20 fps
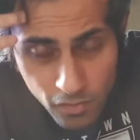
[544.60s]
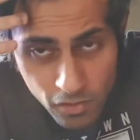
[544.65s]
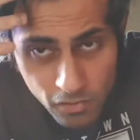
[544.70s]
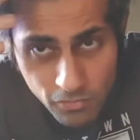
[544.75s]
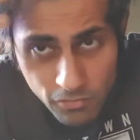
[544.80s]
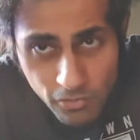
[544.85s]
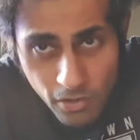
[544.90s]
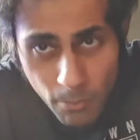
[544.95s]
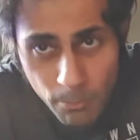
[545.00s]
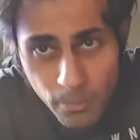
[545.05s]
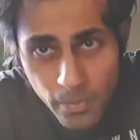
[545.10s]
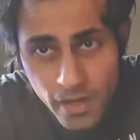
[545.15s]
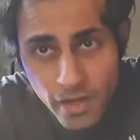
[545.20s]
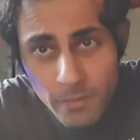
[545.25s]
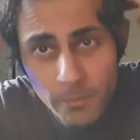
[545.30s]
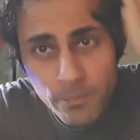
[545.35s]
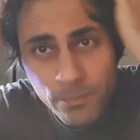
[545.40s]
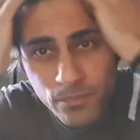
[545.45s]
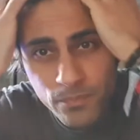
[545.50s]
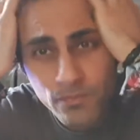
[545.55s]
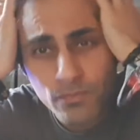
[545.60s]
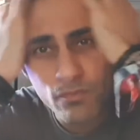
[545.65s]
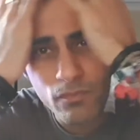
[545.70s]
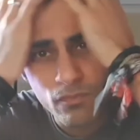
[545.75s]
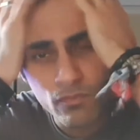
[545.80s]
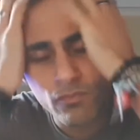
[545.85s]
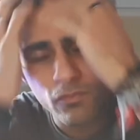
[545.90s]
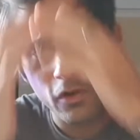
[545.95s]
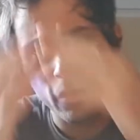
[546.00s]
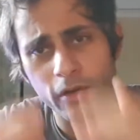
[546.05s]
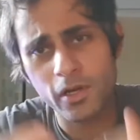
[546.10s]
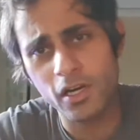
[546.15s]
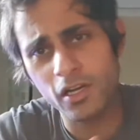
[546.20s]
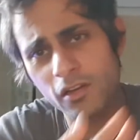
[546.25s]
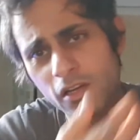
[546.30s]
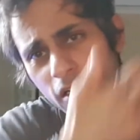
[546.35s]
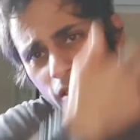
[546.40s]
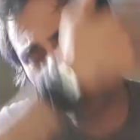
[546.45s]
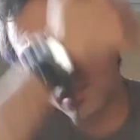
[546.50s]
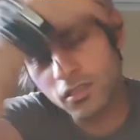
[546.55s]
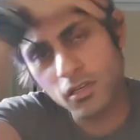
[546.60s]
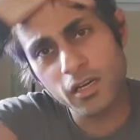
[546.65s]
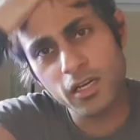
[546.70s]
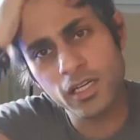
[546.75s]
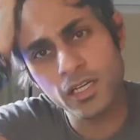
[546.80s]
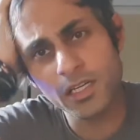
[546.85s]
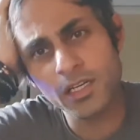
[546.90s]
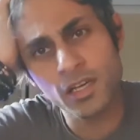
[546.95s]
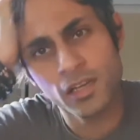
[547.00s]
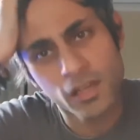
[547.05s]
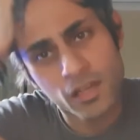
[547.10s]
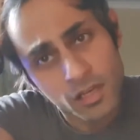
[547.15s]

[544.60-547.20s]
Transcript: front bit, I'm kind of like designing